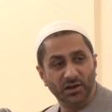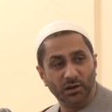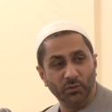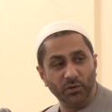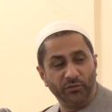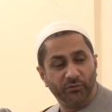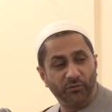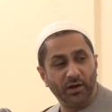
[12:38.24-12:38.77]

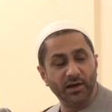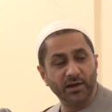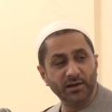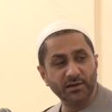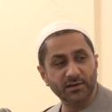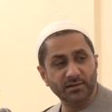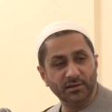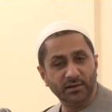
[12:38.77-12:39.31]
We
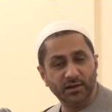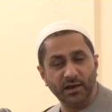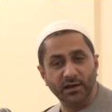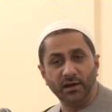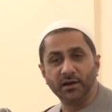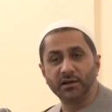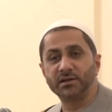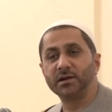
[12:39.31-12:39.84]
find
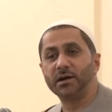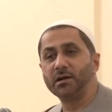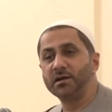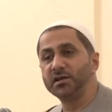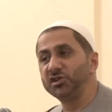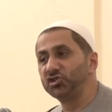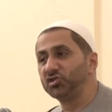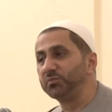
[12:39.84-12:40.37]
an
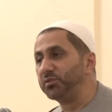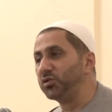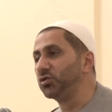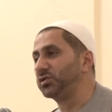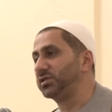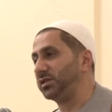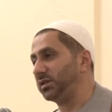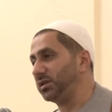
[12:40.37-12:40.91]
untarnished
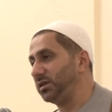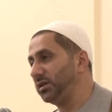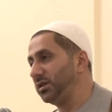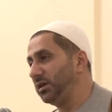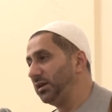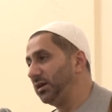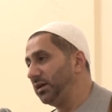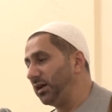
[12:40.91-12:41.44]
beauty
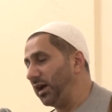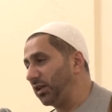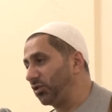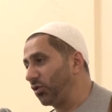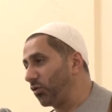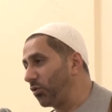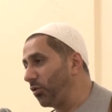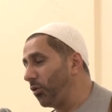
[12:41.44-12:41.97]
at
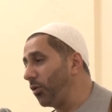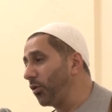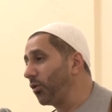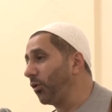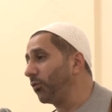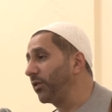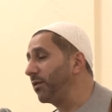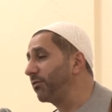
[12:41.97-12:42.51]
the core
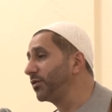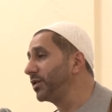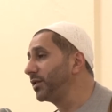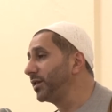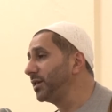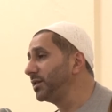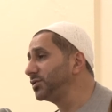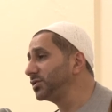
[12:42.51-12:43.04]
of every
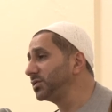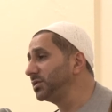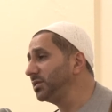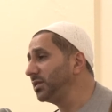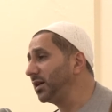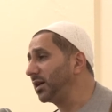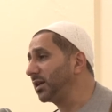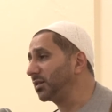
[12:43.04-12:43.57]
religion
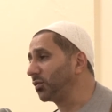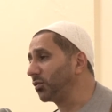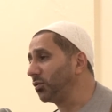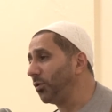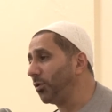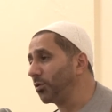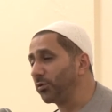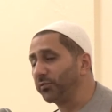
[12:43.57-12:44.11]
and at the
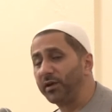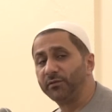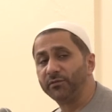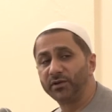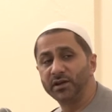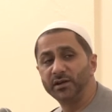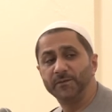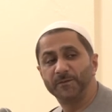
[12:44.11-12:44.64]
core of
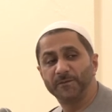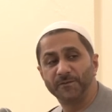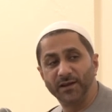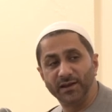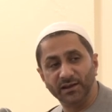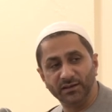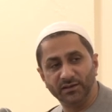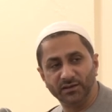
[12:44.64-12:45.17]
every
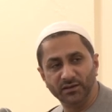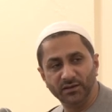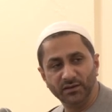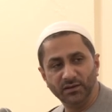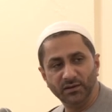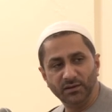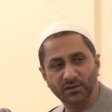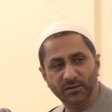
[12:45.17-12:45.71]
faith.
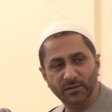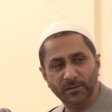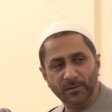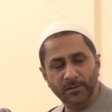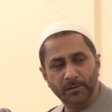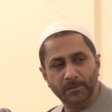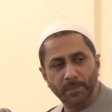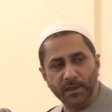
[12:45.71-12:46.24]

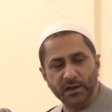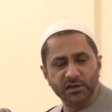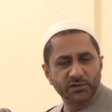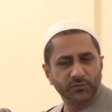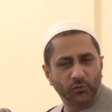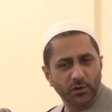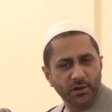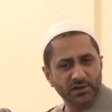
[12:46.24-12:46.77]
It is
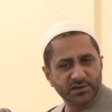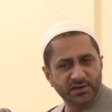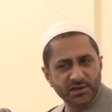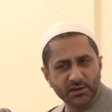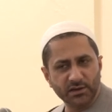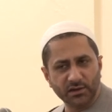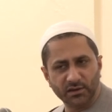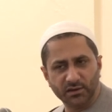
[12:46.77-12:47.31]
for us
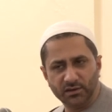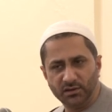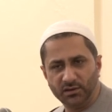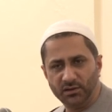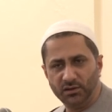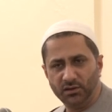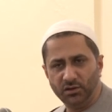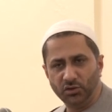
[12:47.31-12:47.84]
here
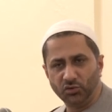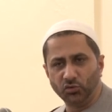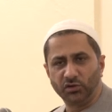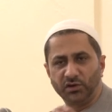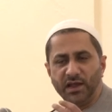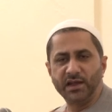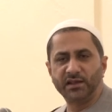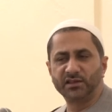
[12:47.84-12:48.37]
to
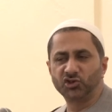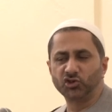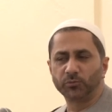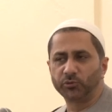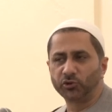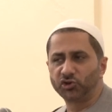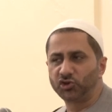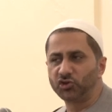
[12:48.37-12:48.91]
take this
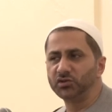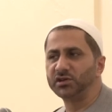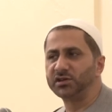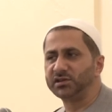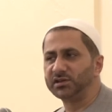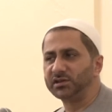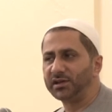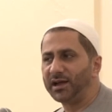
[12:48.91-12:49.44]

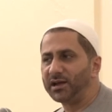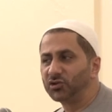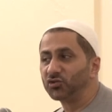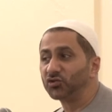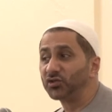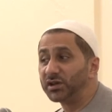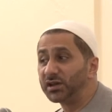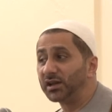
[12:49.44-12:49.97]
opportunity and to
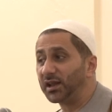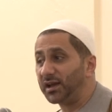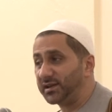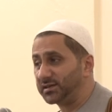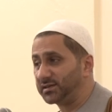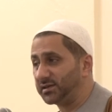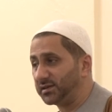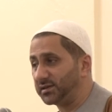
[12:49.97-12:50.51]

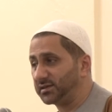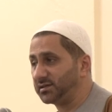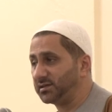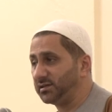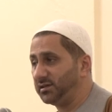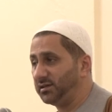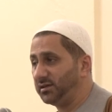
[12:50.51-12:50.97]
realize this